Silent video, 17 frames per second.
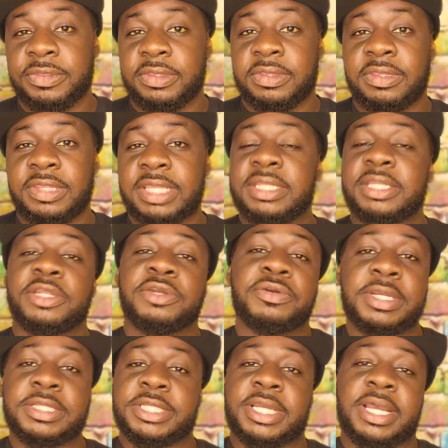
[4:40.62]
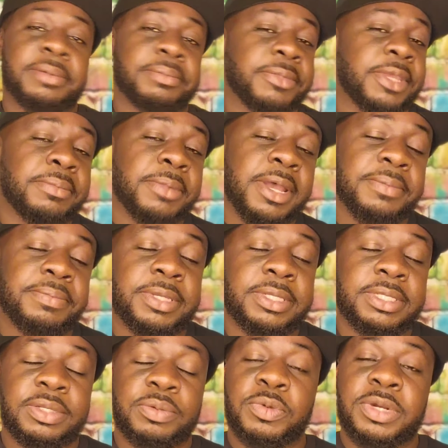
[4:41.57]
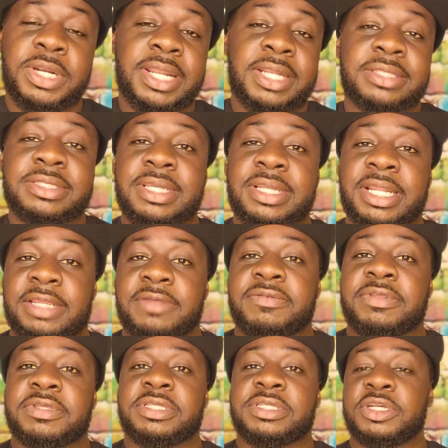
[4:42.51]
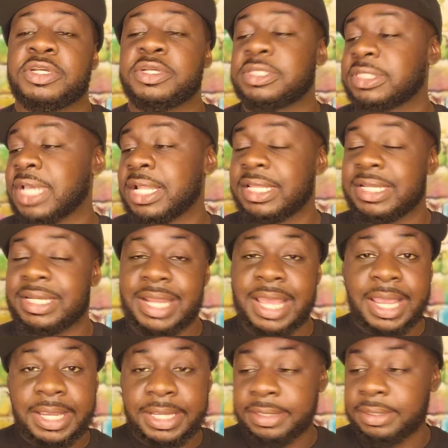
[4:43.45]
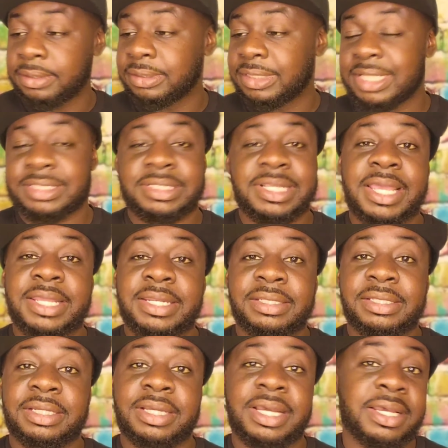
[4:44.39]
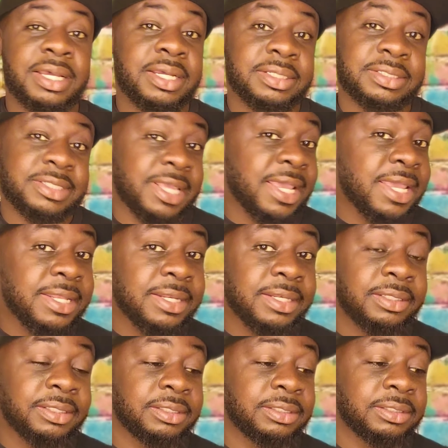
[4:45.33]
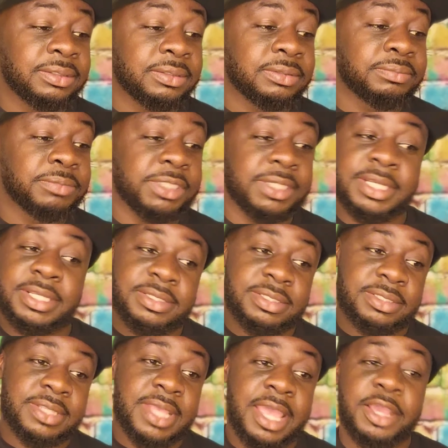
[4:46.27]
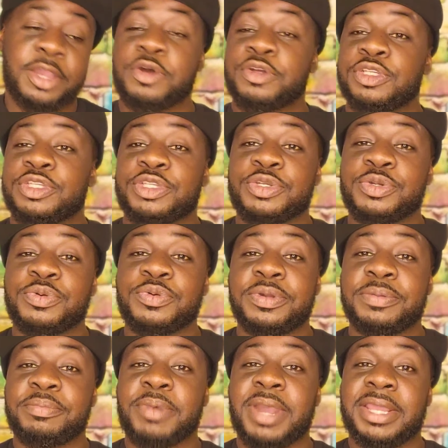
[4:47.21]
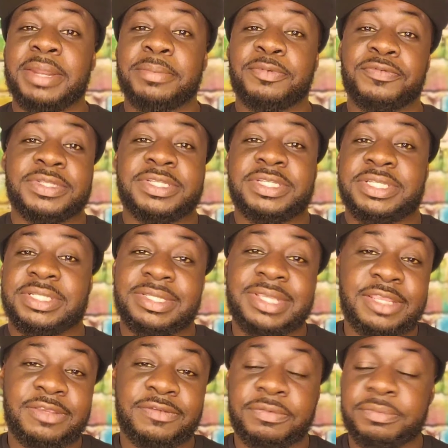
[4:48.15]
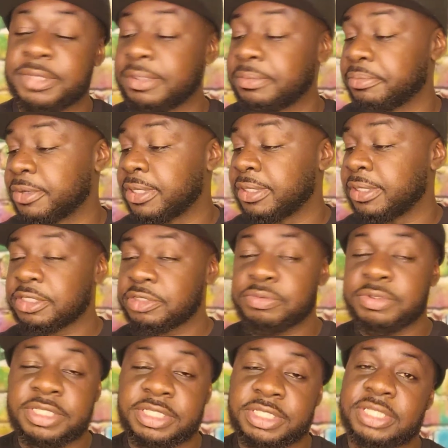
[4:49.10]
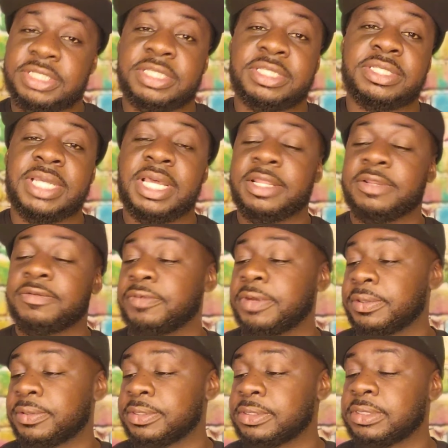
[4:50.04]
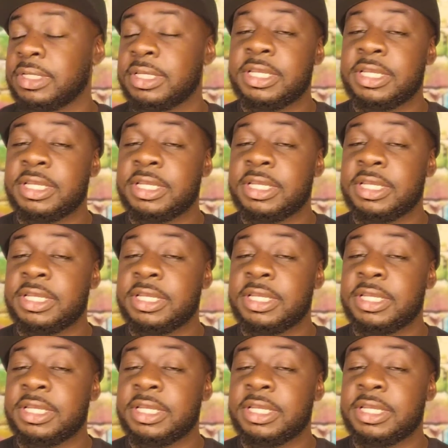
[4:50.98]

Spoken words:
They did a great job. In my opinion, 1 out of 10, I give this a good solid 9. It's not 10 because that goes to Pineapple Vintage Intense for me, but this one is just a solid fragrance.